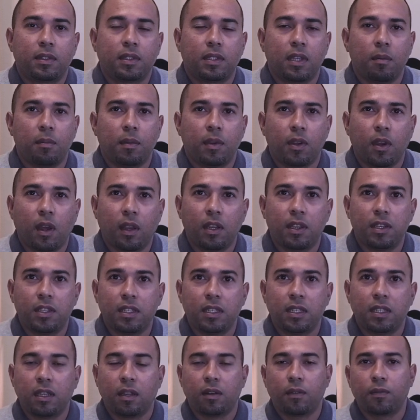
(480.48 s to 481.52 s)

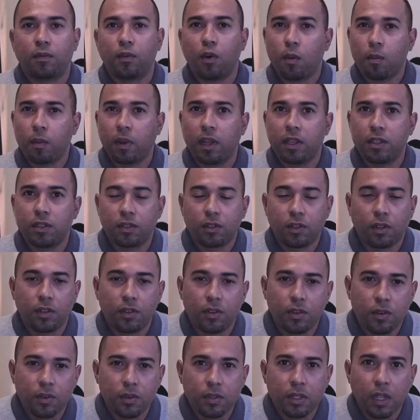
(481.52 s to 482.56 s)
terminology and formulas you could
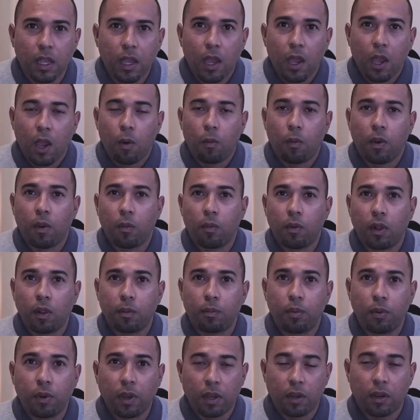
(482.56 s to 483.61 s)
use, we will
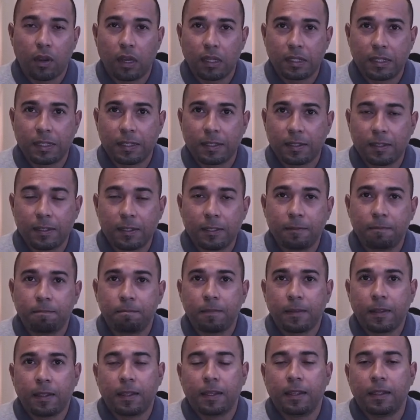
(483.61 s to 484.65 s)
put an article
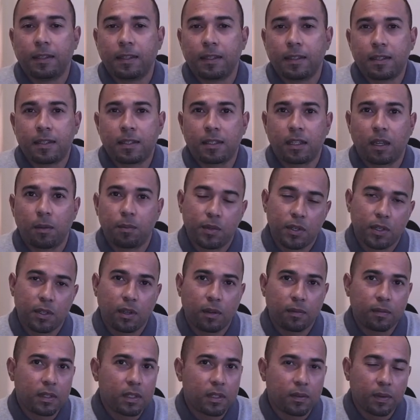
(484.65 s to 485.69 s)
in the description
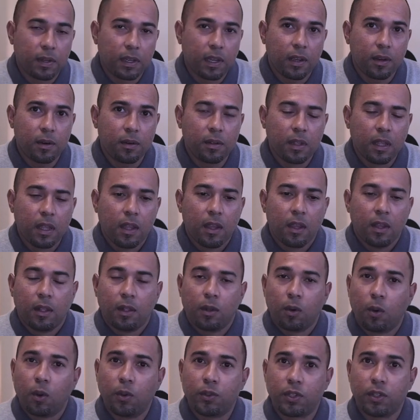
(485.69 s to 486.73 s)
of this video.
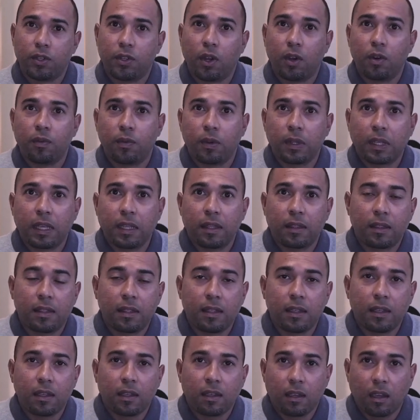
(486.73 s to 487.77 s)
Also, don't forget
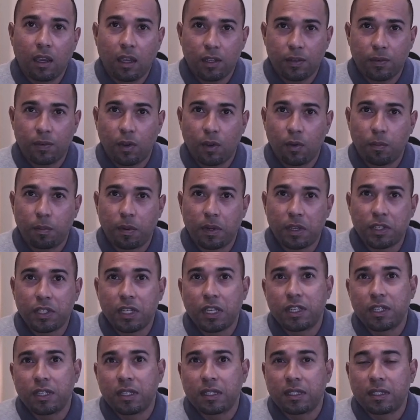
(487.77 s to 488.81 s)
the cash flow
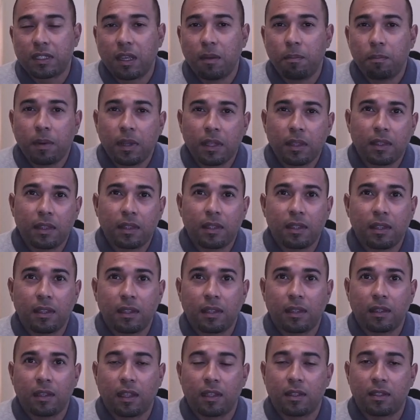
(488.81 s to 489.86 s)
projection template
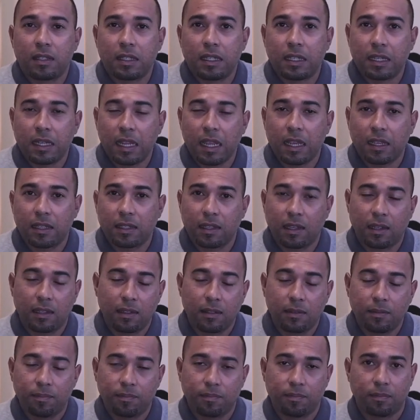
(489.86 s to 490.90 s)
that's in
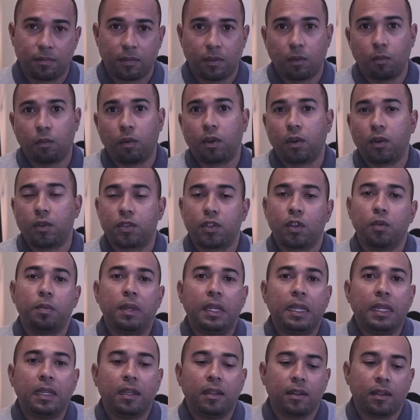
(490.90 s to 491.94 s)
Excel will also
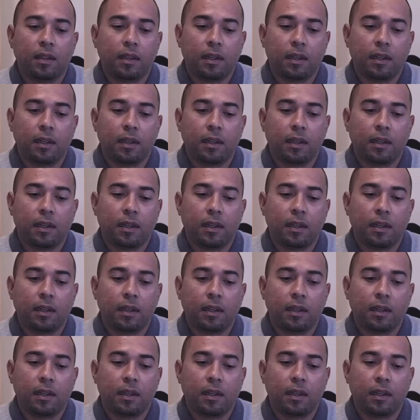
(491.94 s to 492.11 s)
be